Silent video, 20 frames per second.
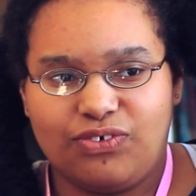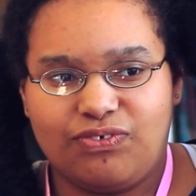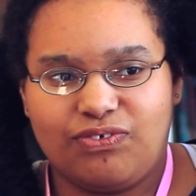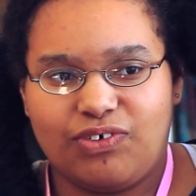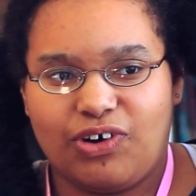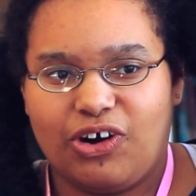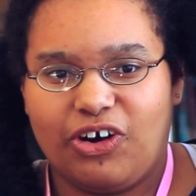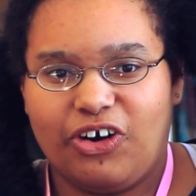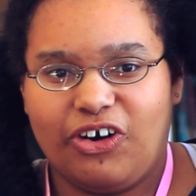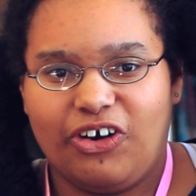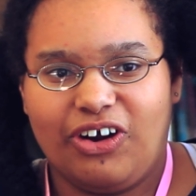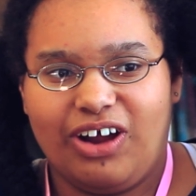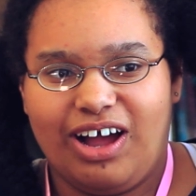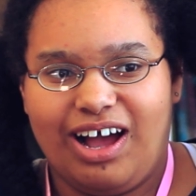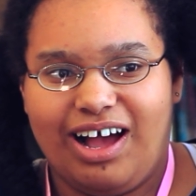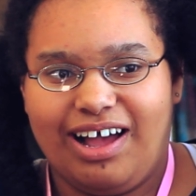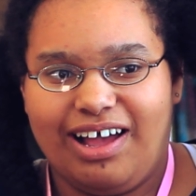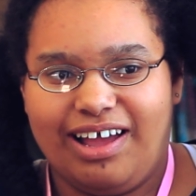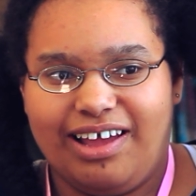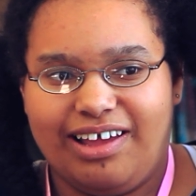far,
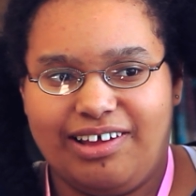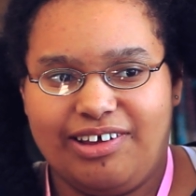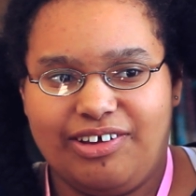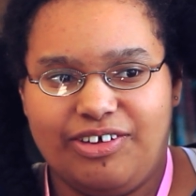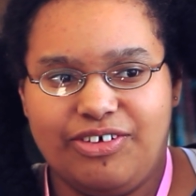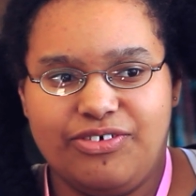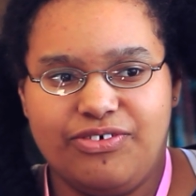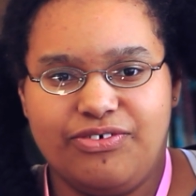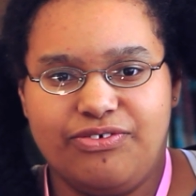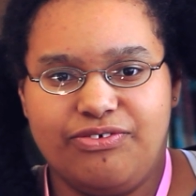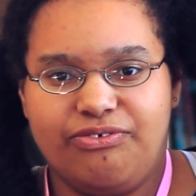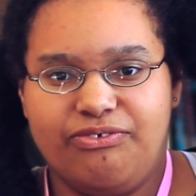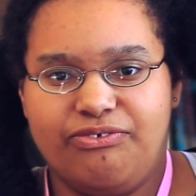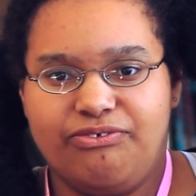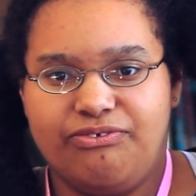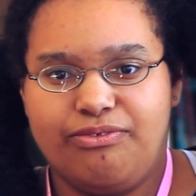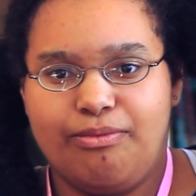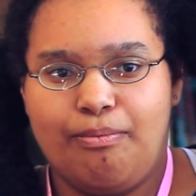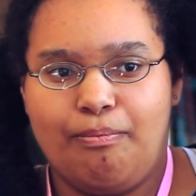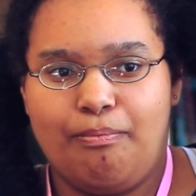
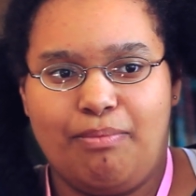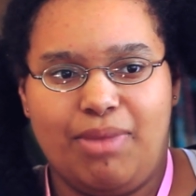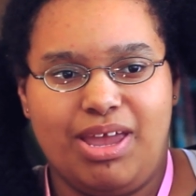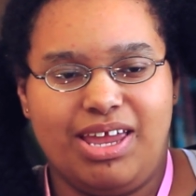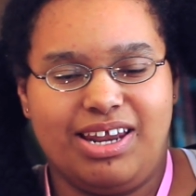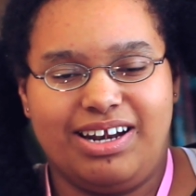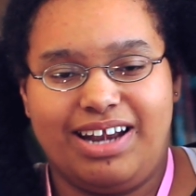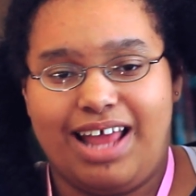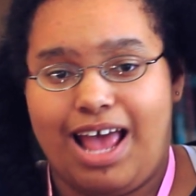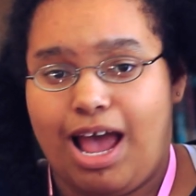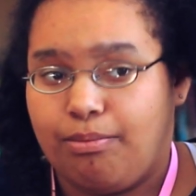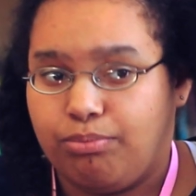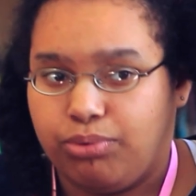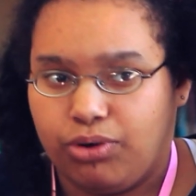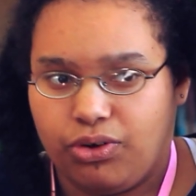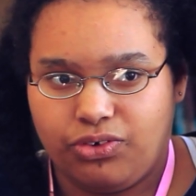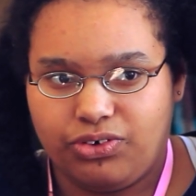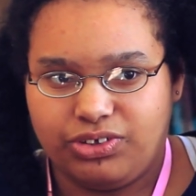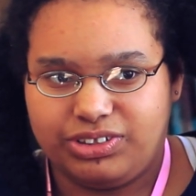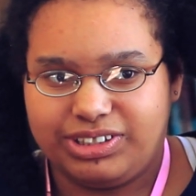I've made an app
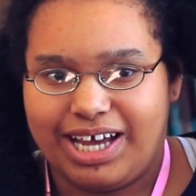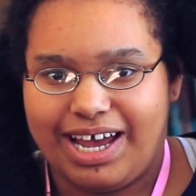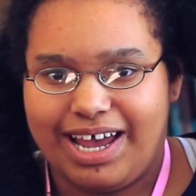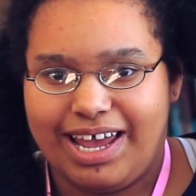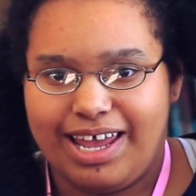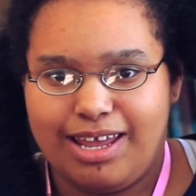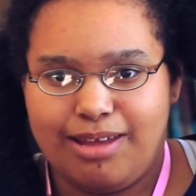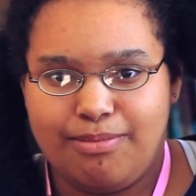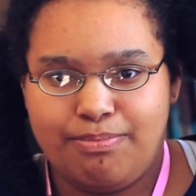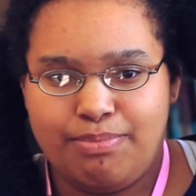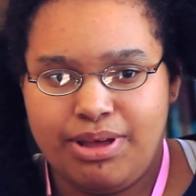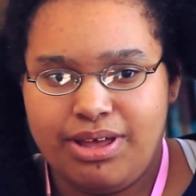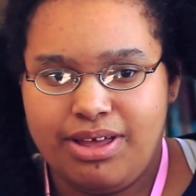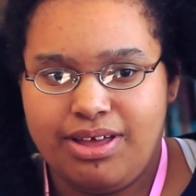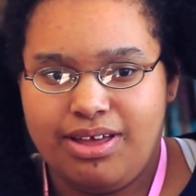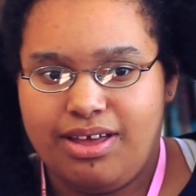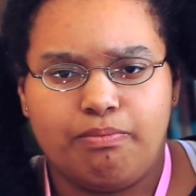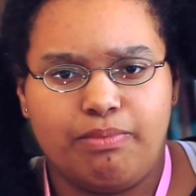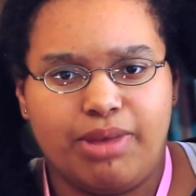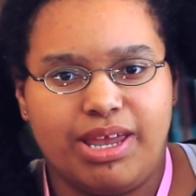prototype,
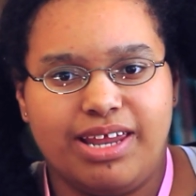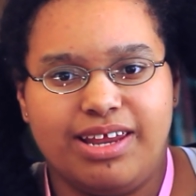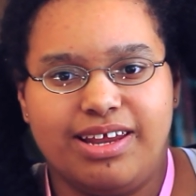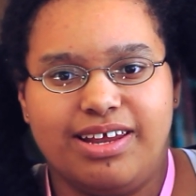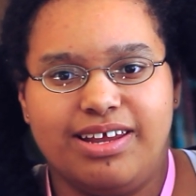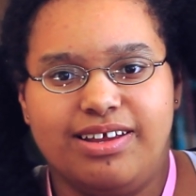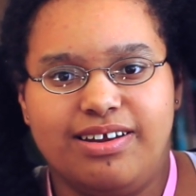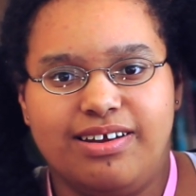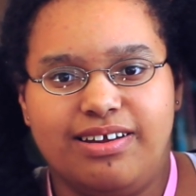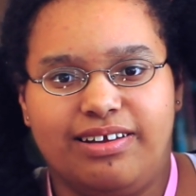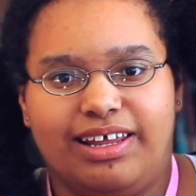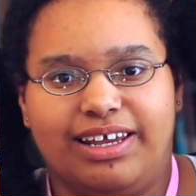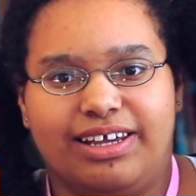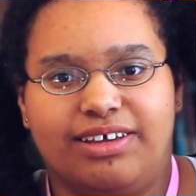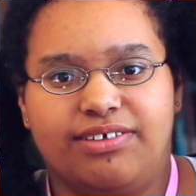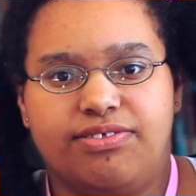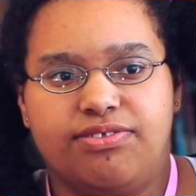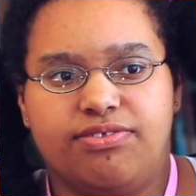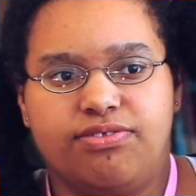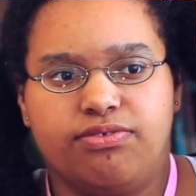made like
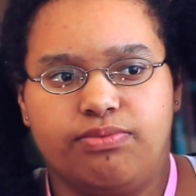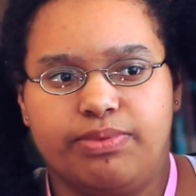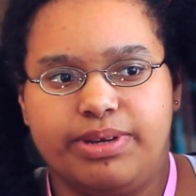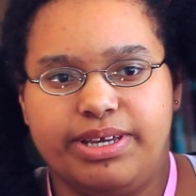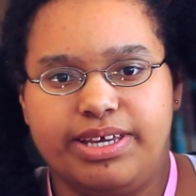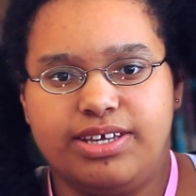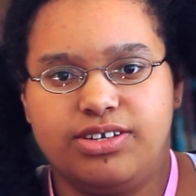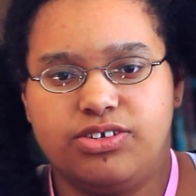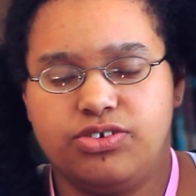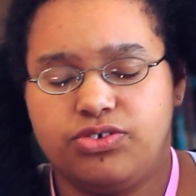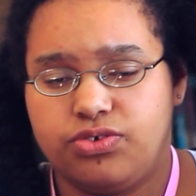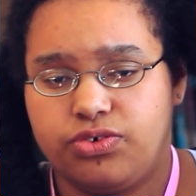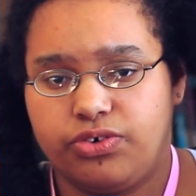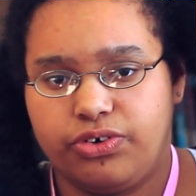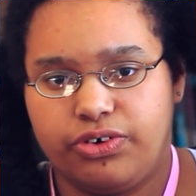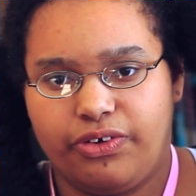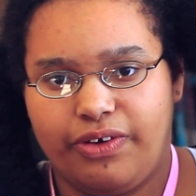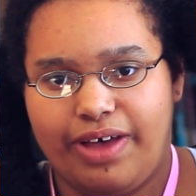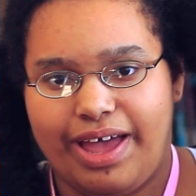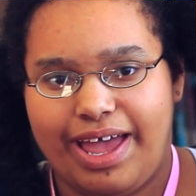three
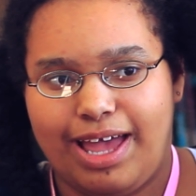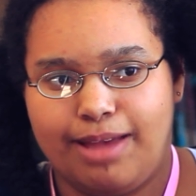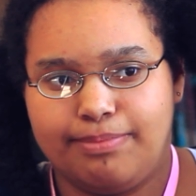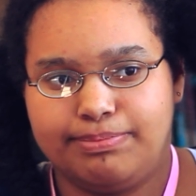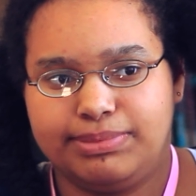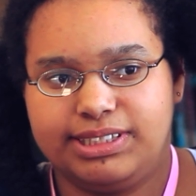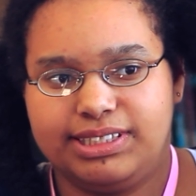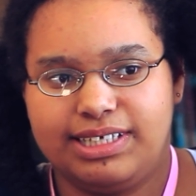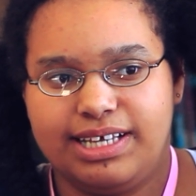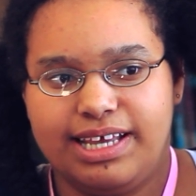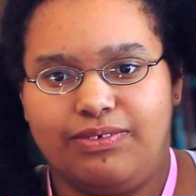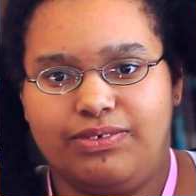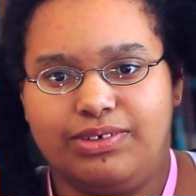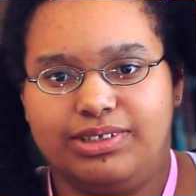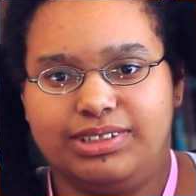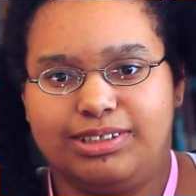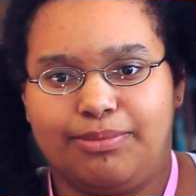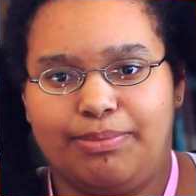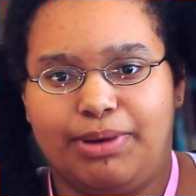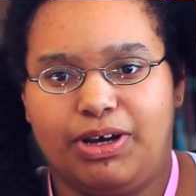tutorial apps. I
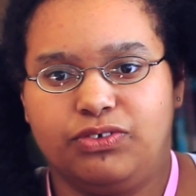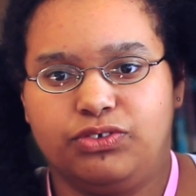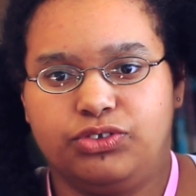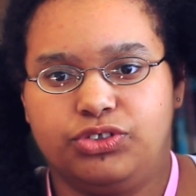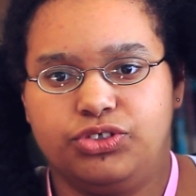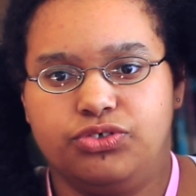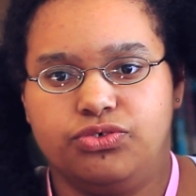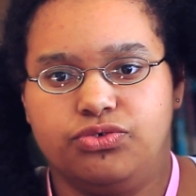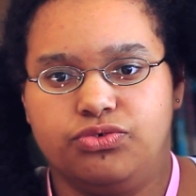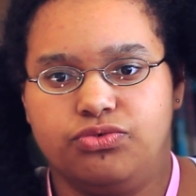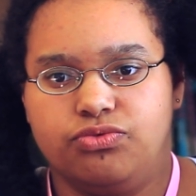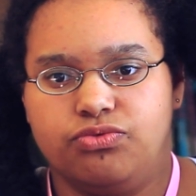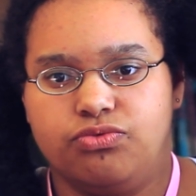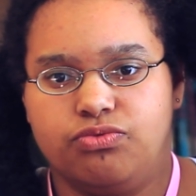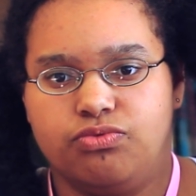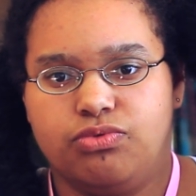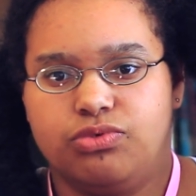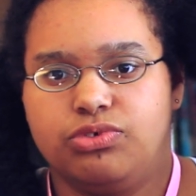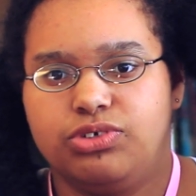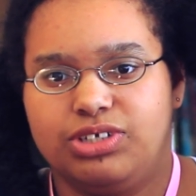was about to
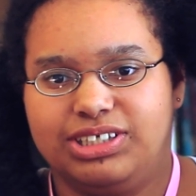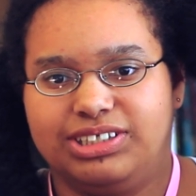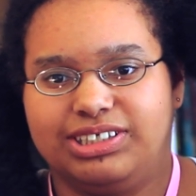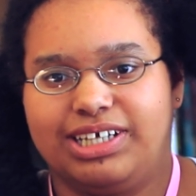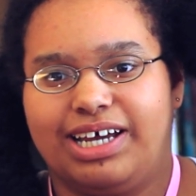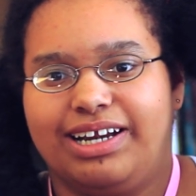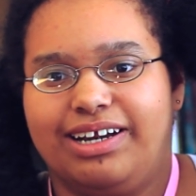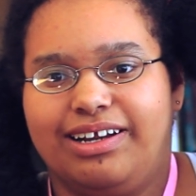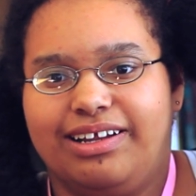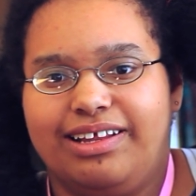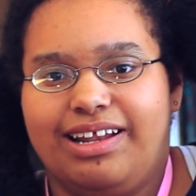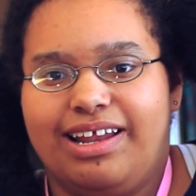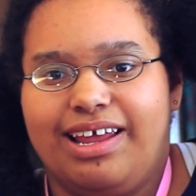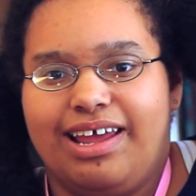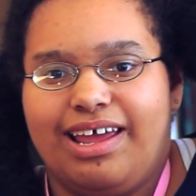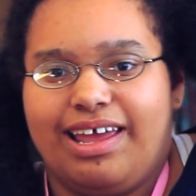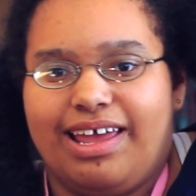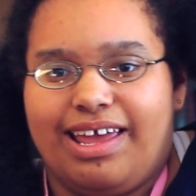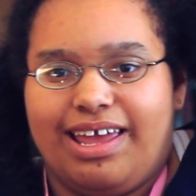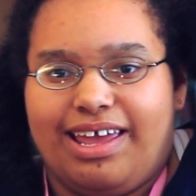design
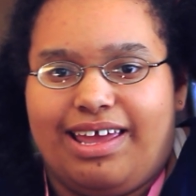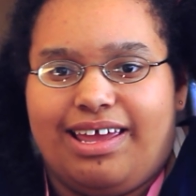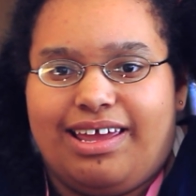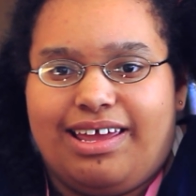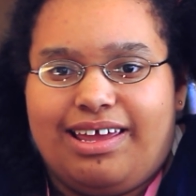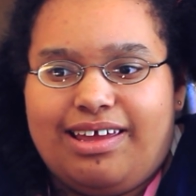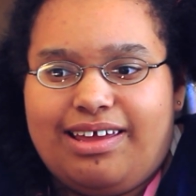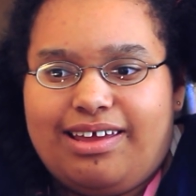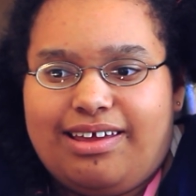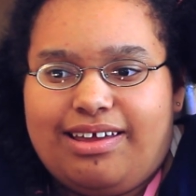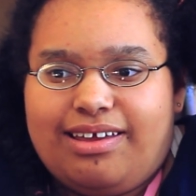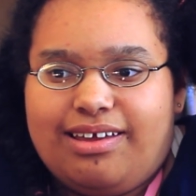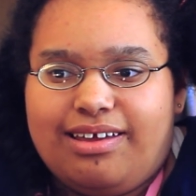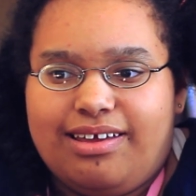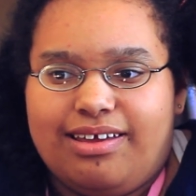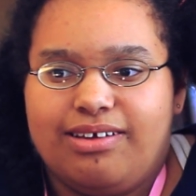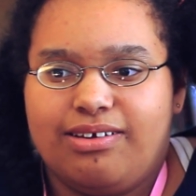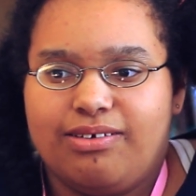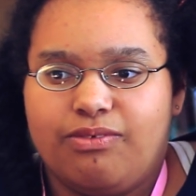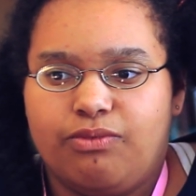a
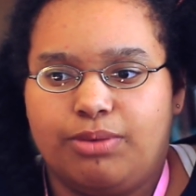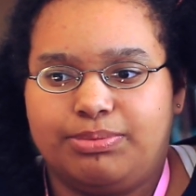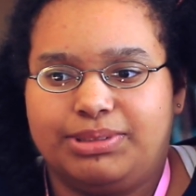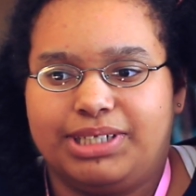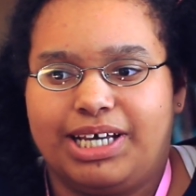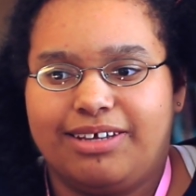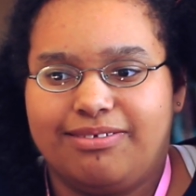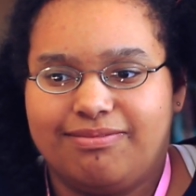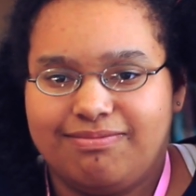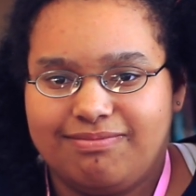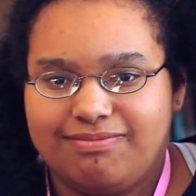website.